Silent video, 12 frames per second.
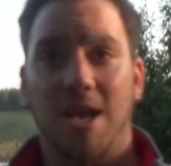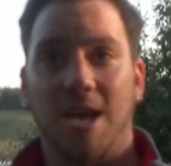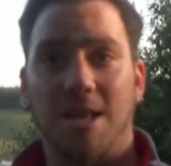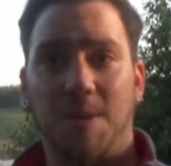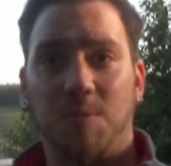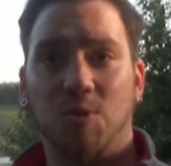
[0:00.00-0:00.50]

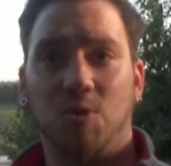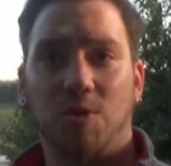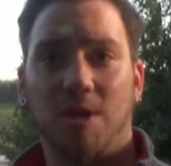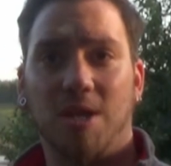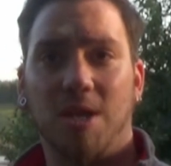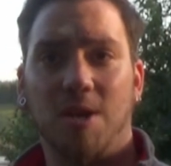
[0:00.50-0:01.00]
and I'm
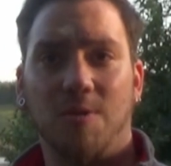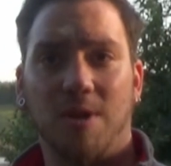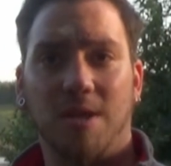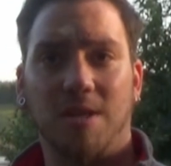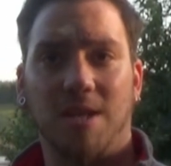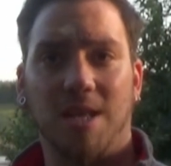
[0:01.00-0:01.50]
shooting here
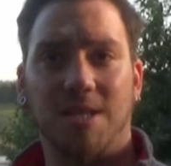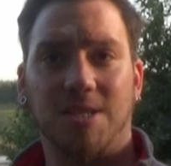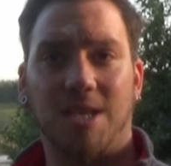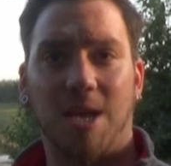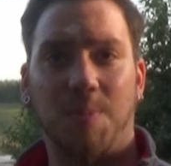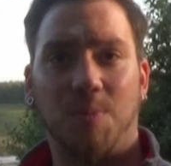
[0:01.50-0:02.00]
in the
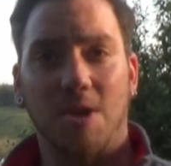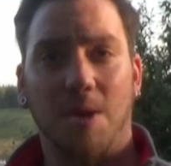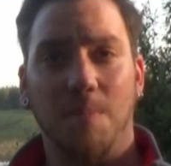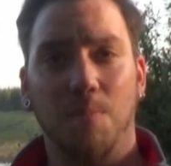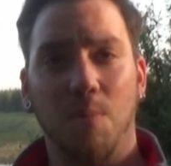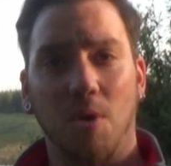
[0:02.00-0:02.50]
landscape a
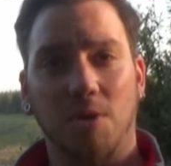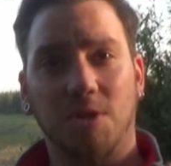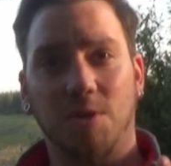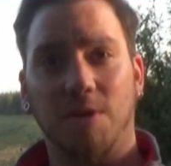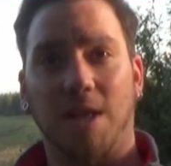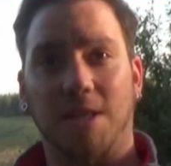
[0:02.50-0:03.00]
birch
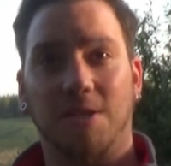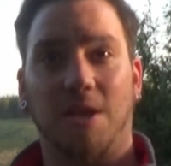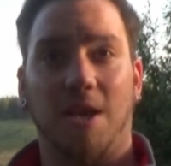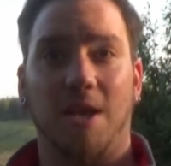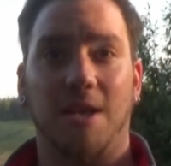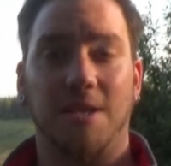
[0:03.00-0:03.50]
tree that
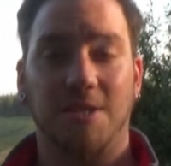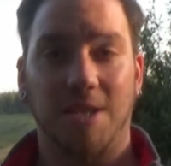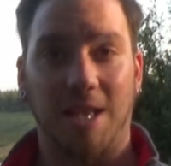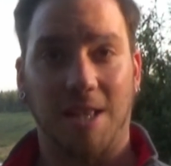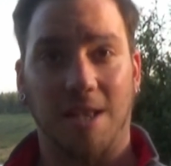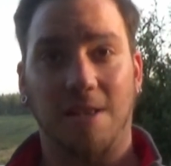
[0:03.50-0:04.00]
is
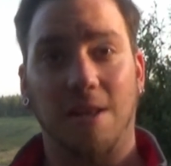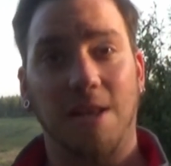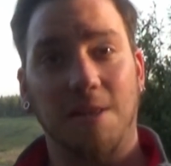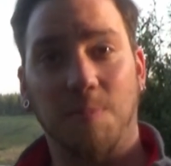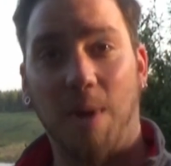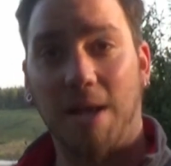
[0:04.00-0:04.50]
getting
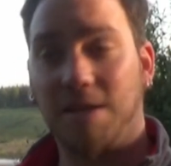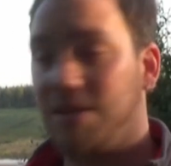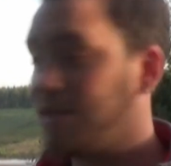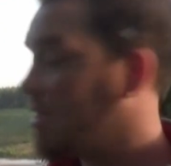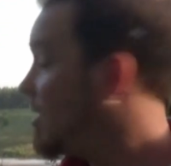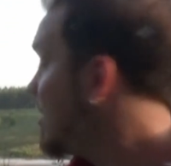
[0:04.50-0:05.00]
lit by the
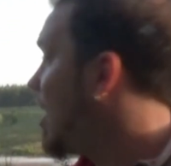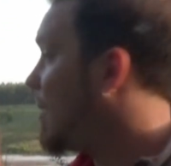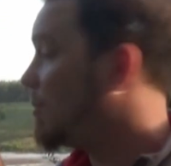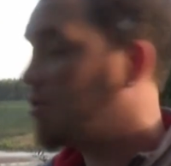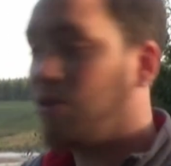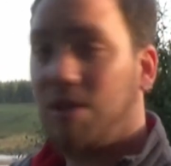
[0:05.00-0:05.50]
sun.
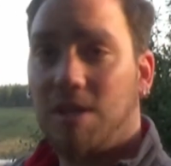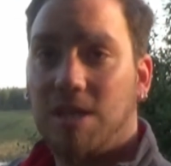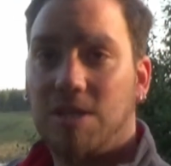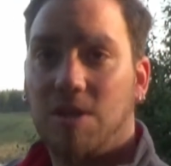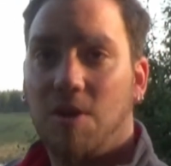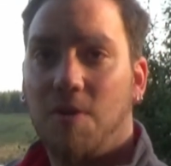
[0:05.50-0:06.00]
I'm shooting
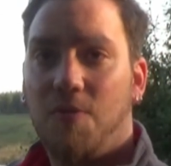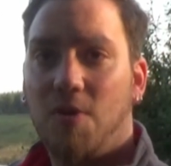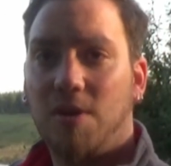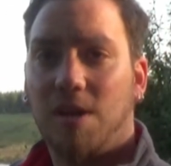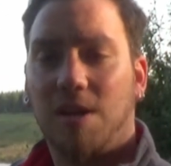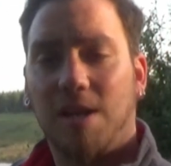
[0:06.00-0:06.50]
this
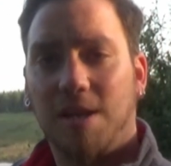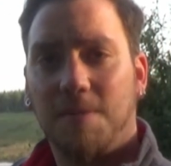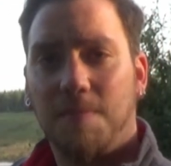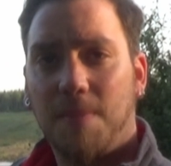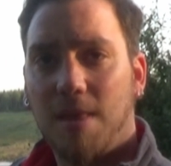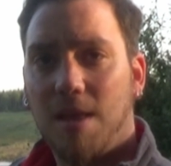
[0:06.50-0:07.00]
vertically
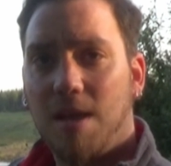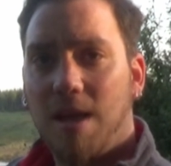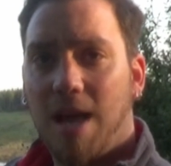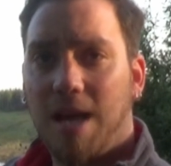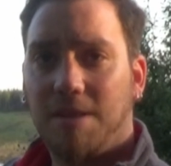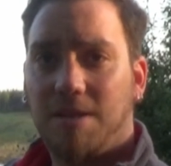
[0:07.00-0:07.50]

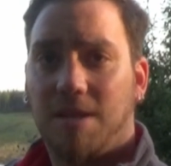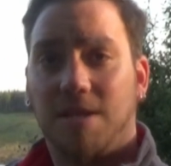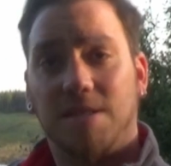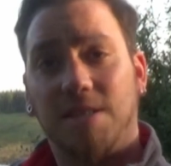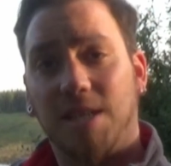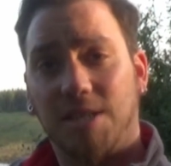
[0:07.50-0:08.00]
at
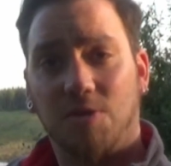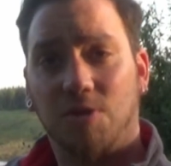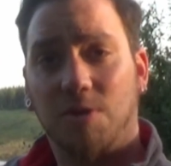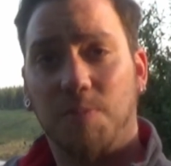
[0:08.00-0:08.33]
600